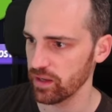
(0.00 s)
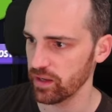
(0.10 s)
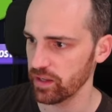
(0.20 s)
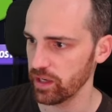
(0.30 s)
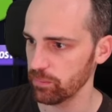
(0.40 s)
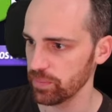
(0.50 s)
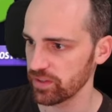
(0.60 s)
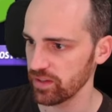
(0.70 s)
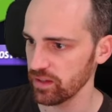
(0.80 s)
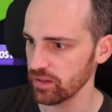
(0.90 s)

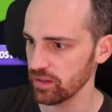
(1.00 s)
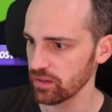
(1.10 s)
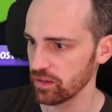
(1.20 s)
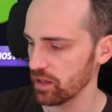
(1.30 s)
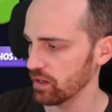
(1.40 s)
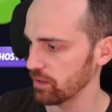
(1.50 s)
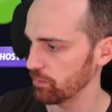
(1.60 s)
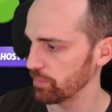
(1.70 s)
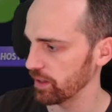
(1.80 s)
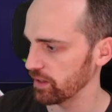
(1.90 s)
NMPZ,
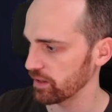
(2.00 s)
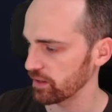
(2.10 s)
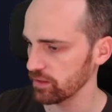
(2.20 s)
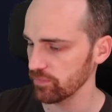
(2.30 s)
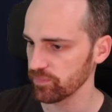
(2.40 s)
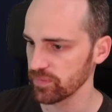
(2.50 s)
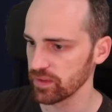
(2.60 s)
and play again.